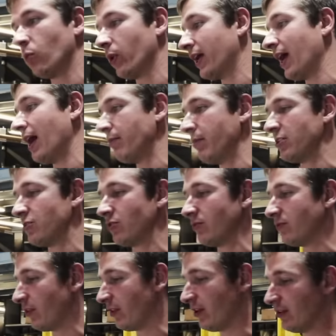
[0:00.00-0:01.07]
we can't measure up
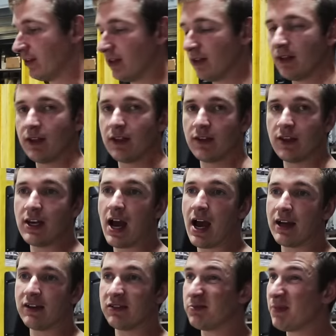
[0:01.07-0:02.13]
for the
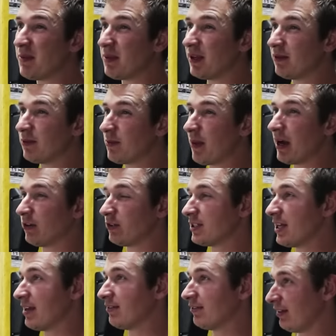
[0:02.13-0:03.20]
9s. Maybe we might go
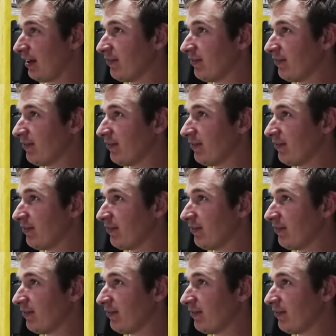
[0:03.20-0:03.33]
10s.